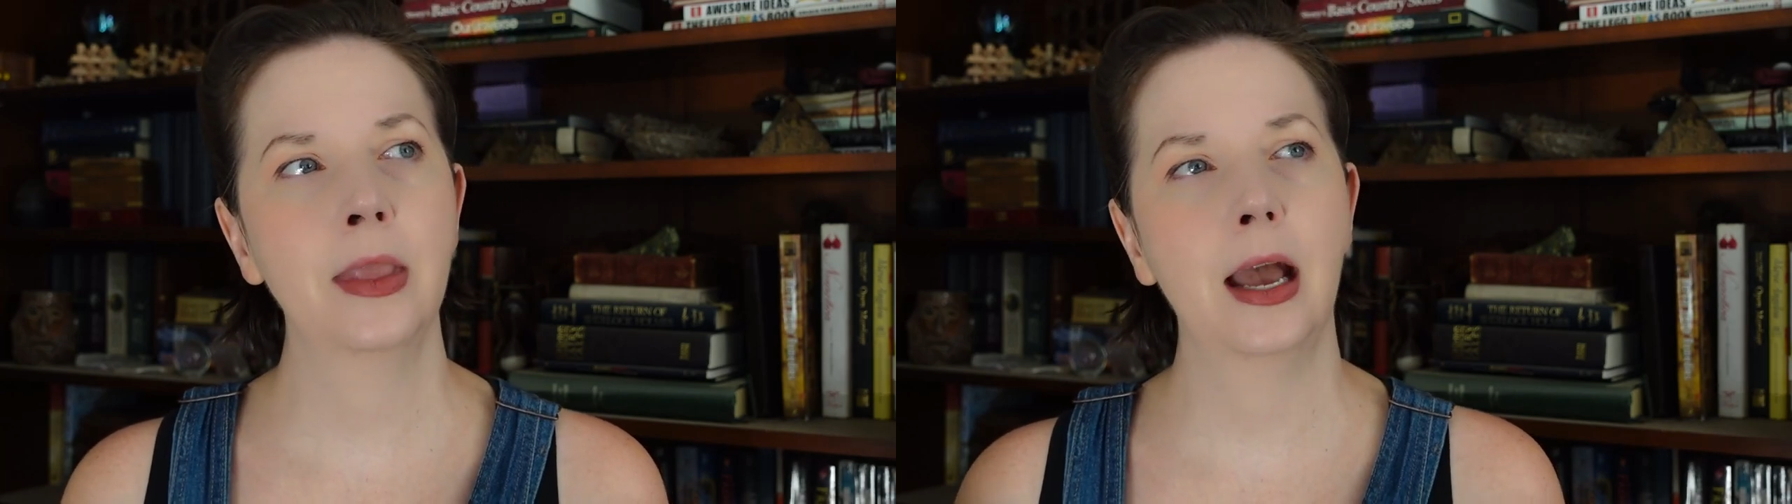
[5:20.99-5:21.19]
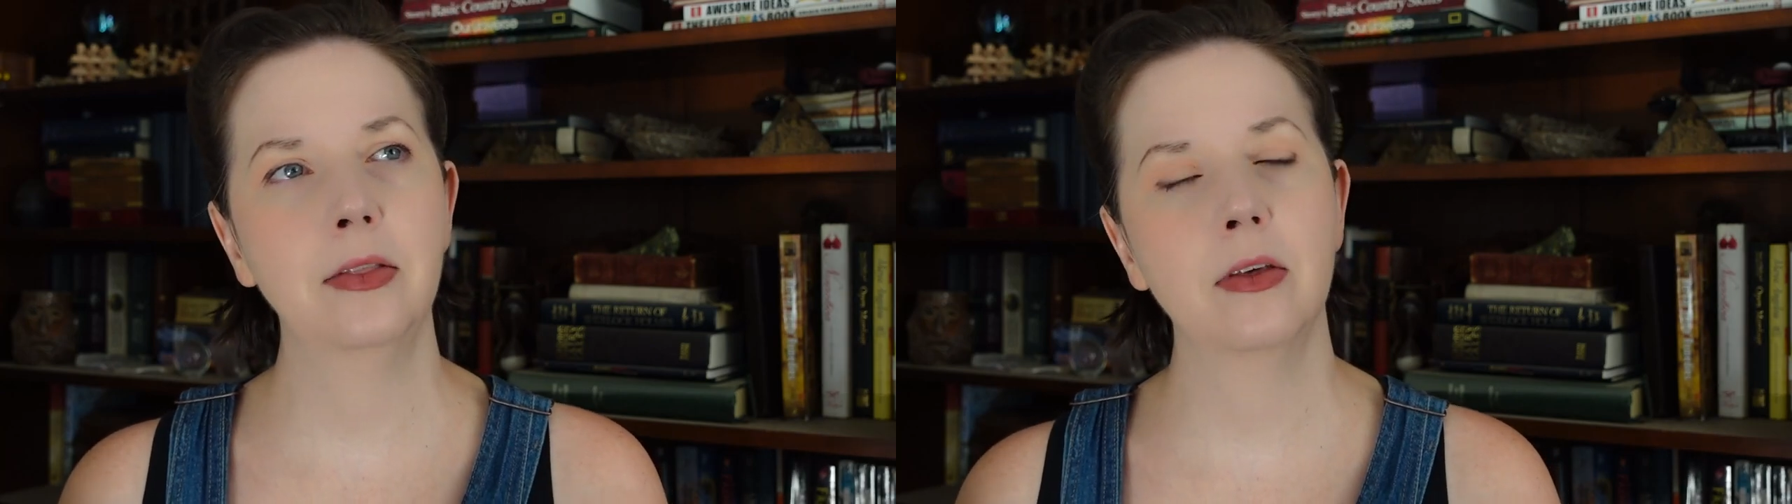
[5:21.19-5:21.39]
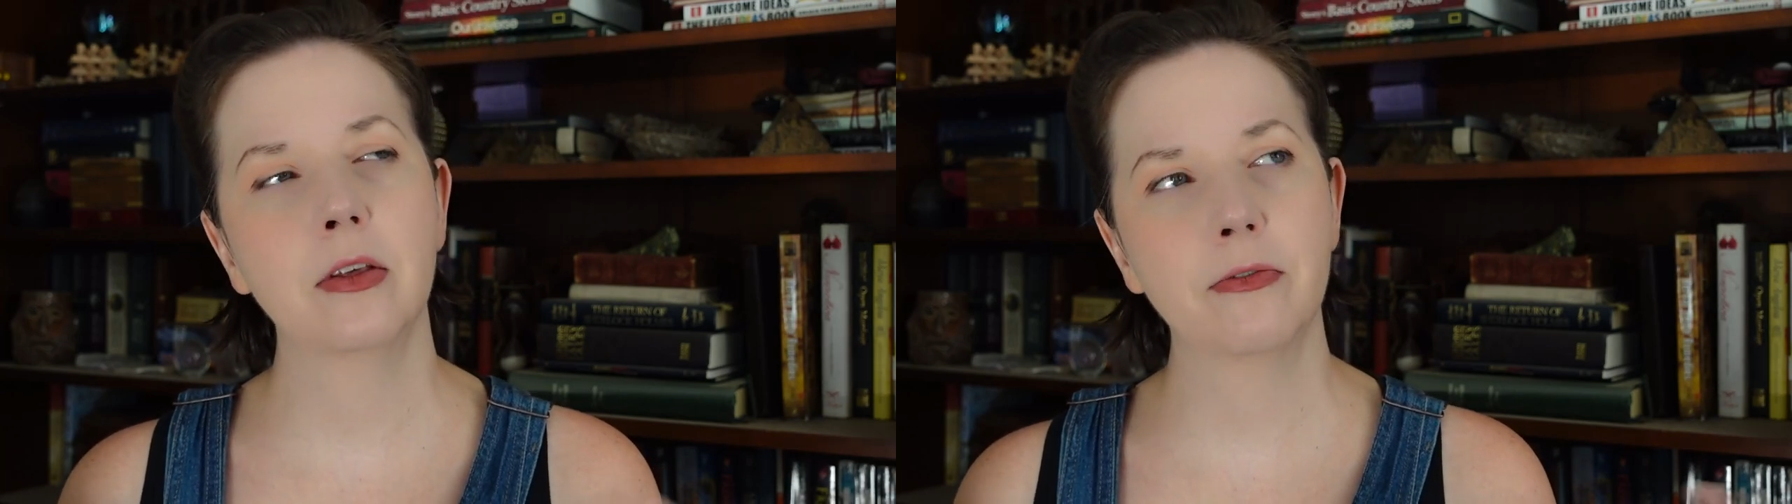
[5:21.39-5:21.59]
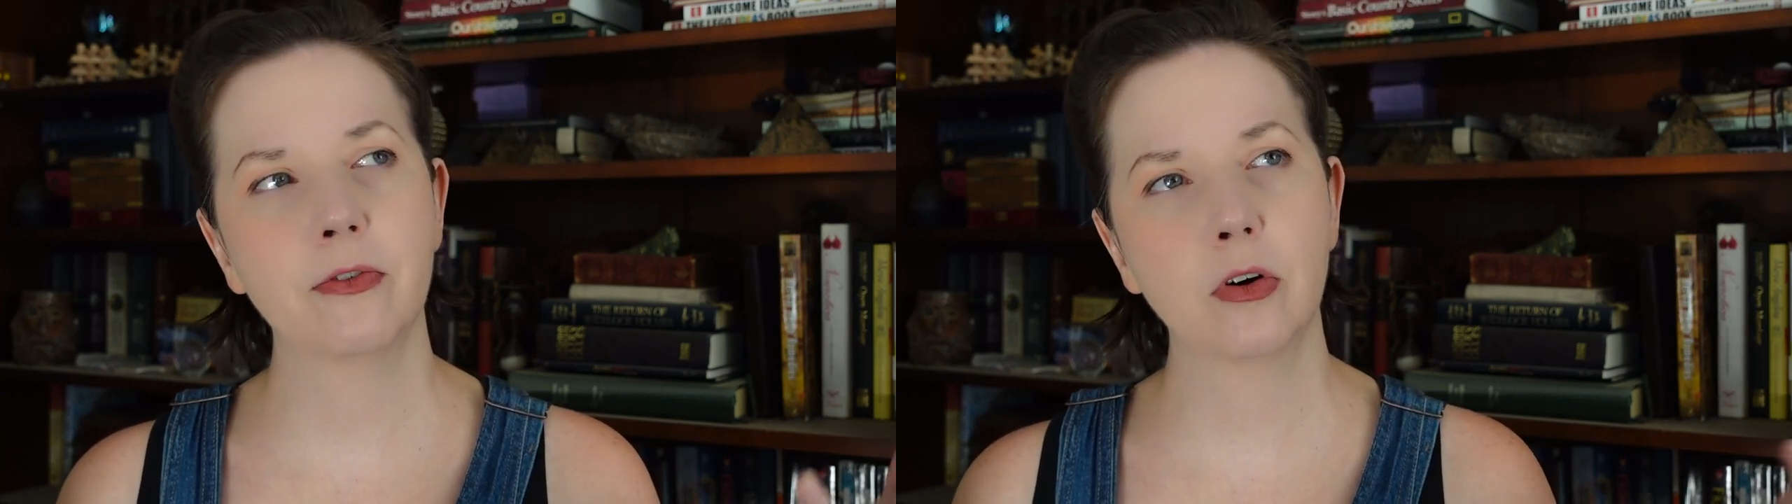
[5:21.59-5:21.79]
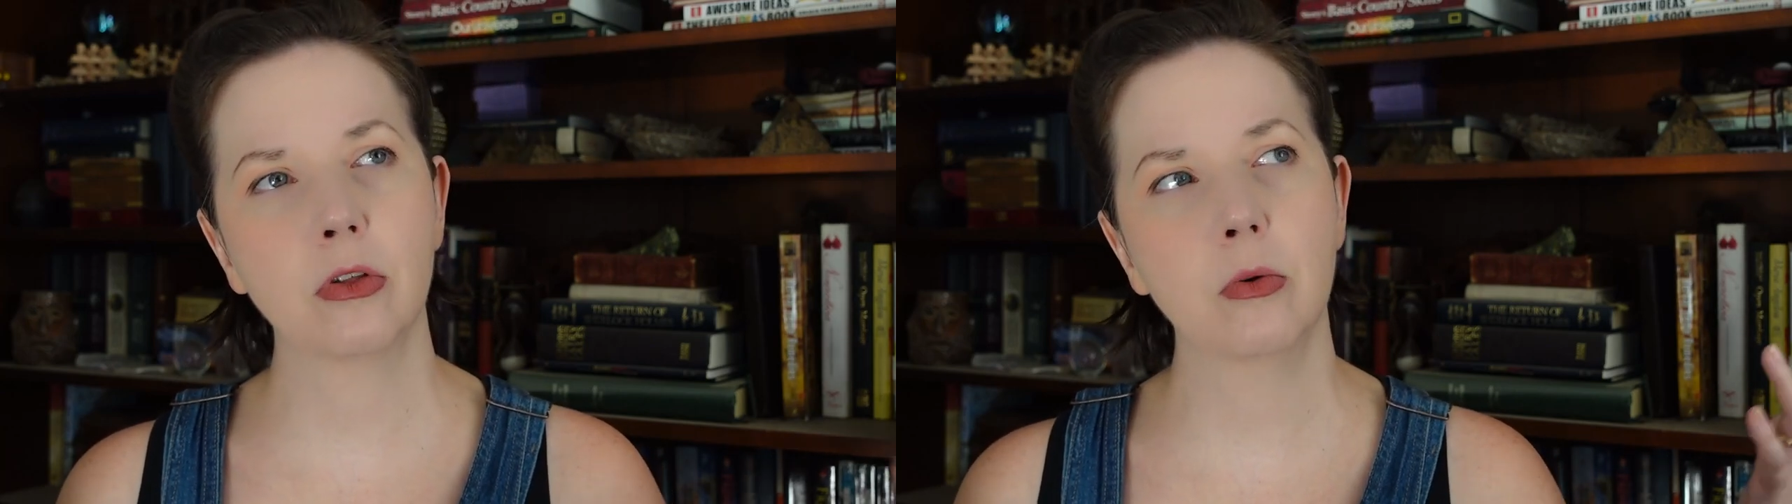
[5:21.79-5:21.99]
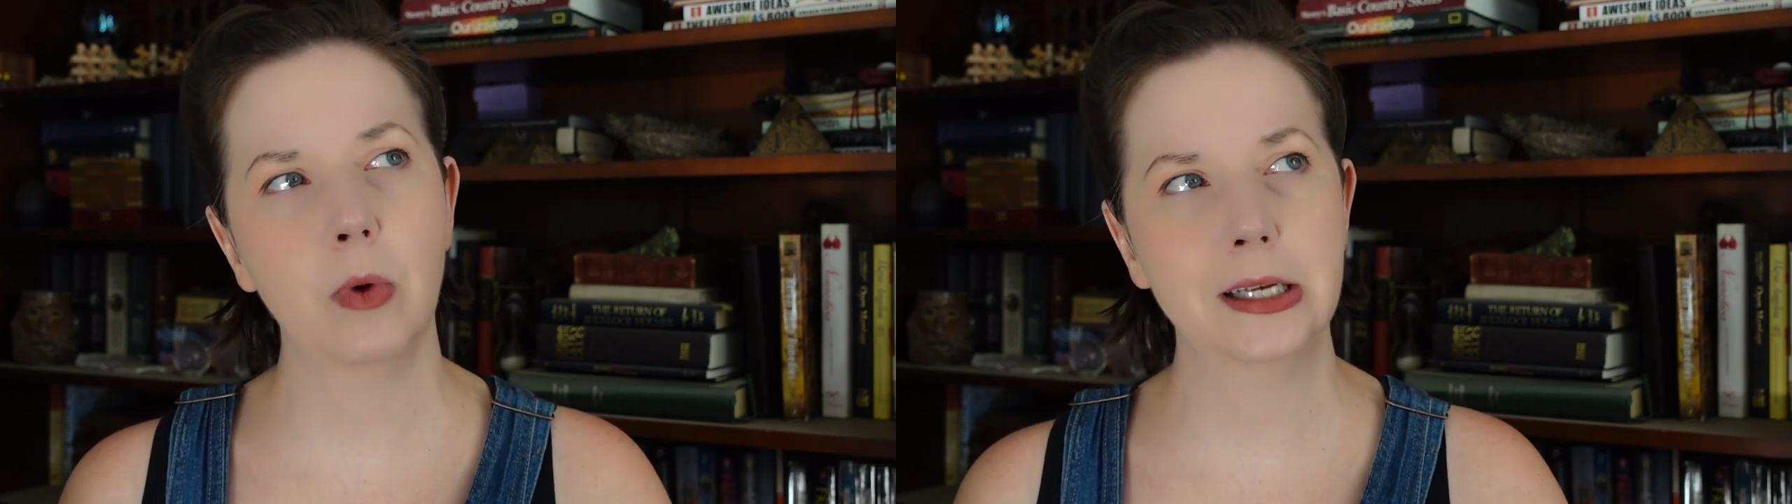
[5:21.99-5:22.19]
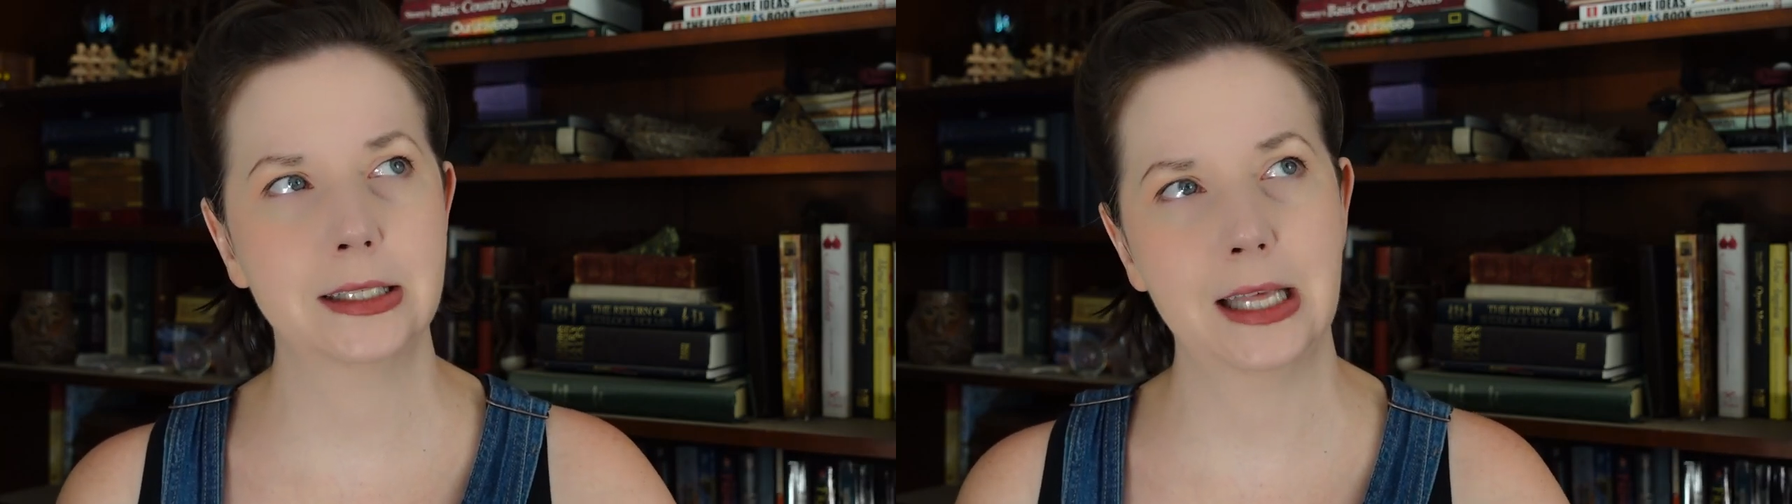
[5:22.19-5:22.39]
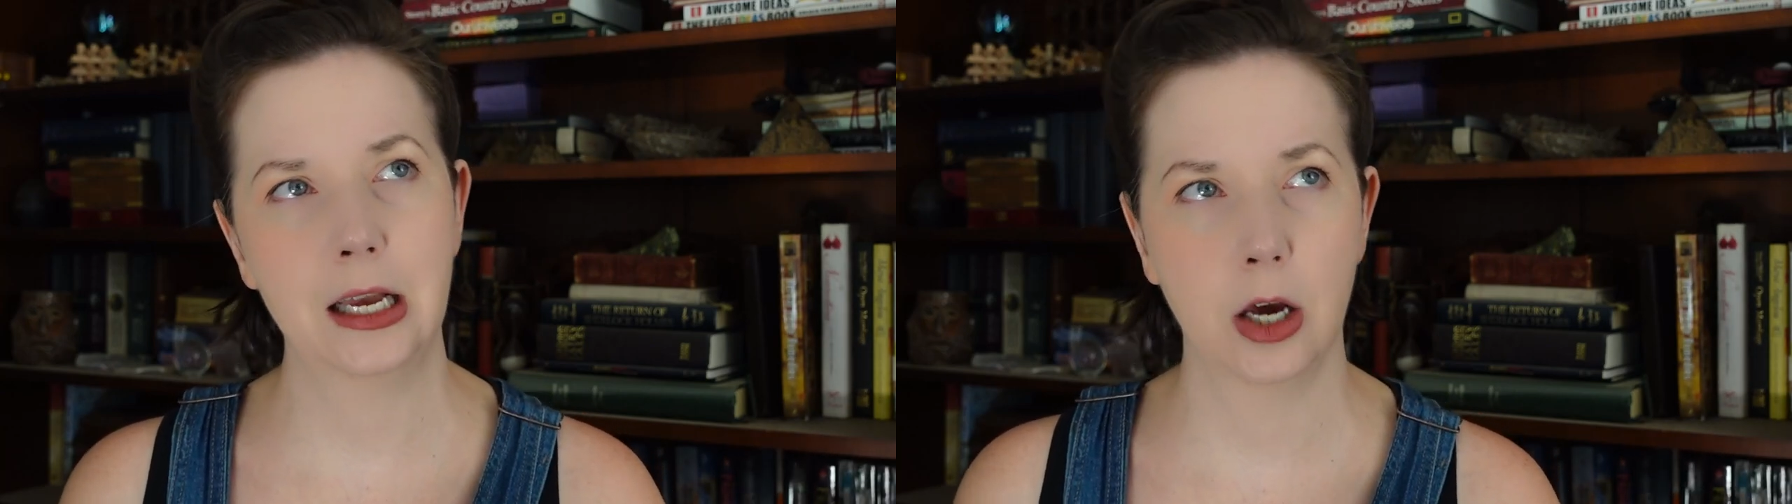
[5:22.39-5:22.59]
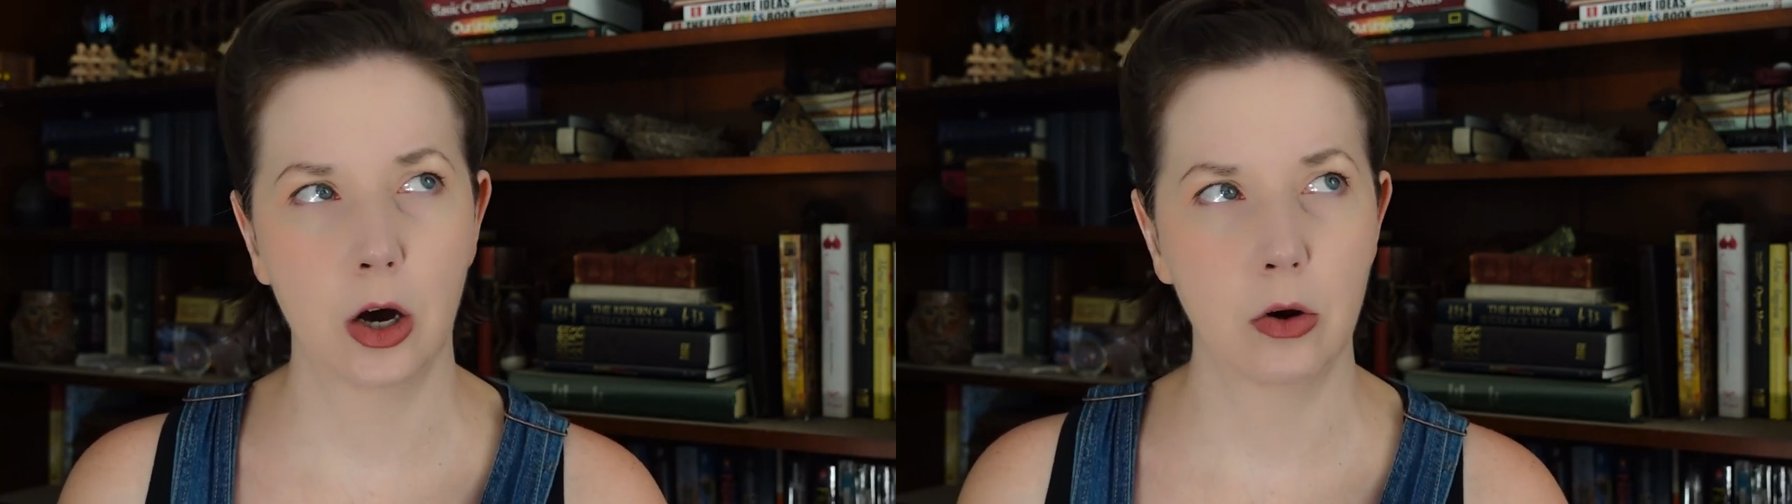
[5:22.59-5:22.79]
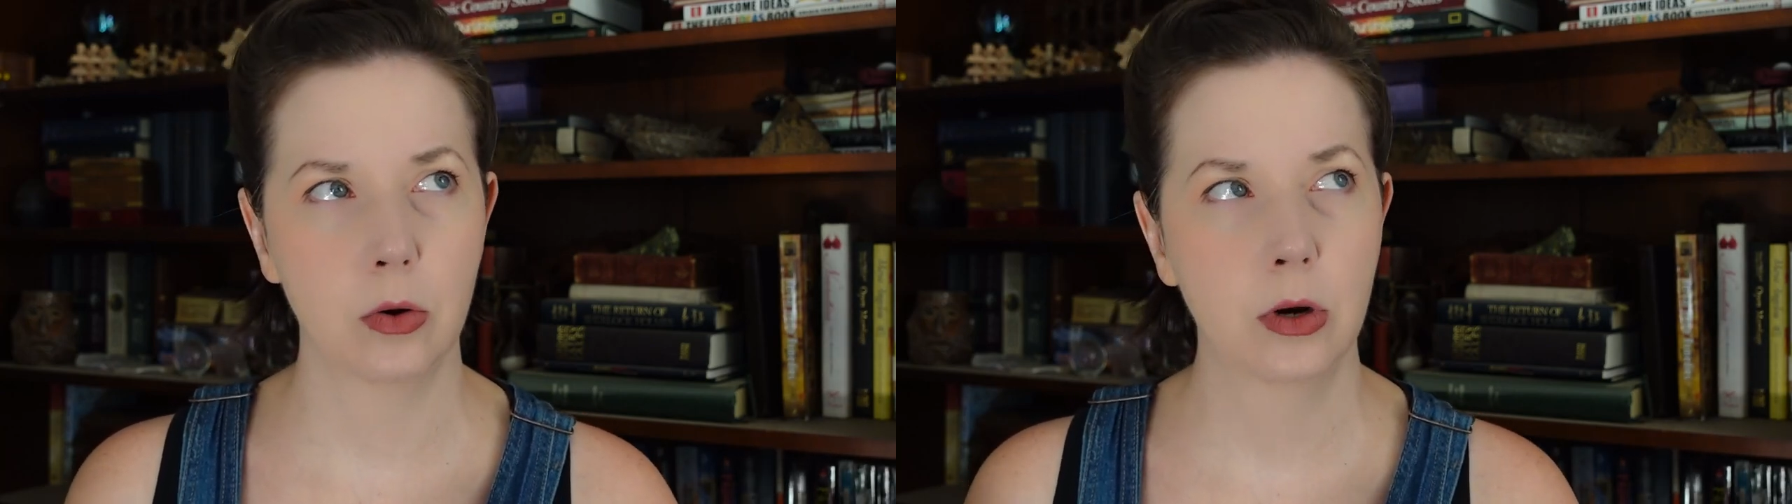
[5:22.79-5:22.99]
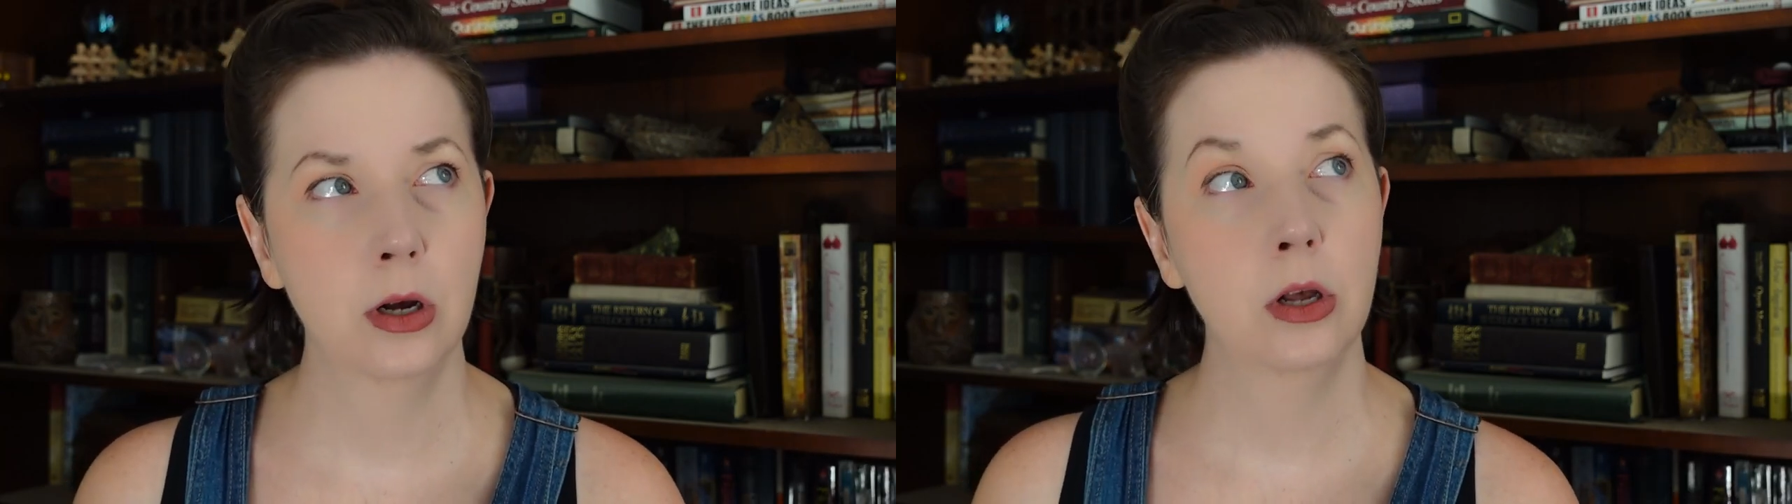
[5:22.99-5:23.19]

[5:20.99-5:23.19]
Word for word: And then the further west they go,